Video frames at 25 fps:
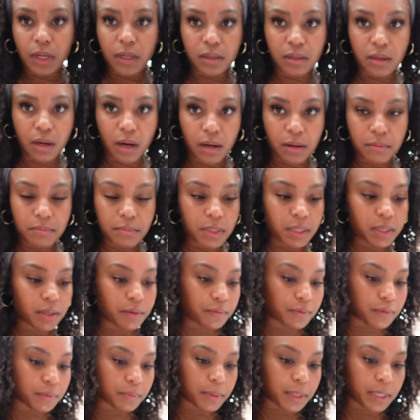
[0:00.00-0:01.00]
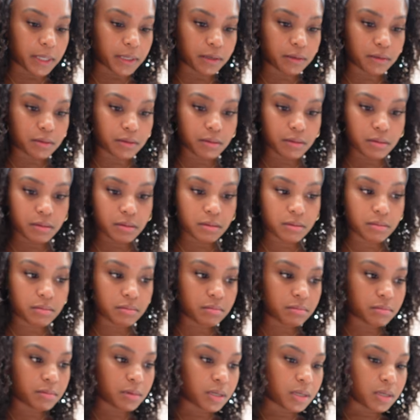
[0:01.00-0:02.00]
Yeah, I'm looking for planners.
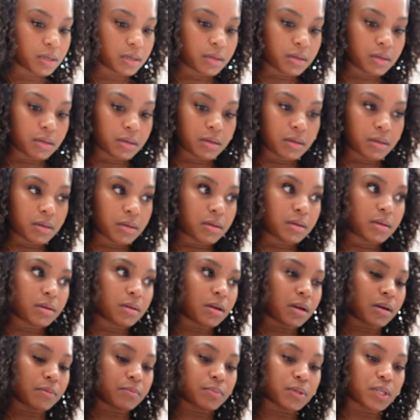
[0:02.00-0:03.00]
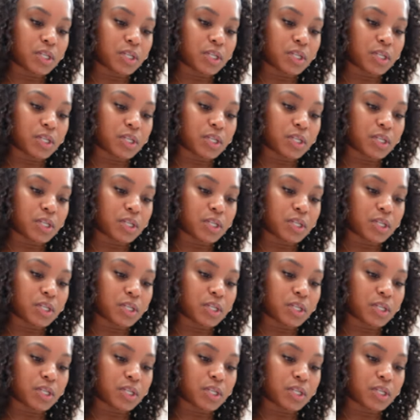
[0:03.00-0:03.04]
I'm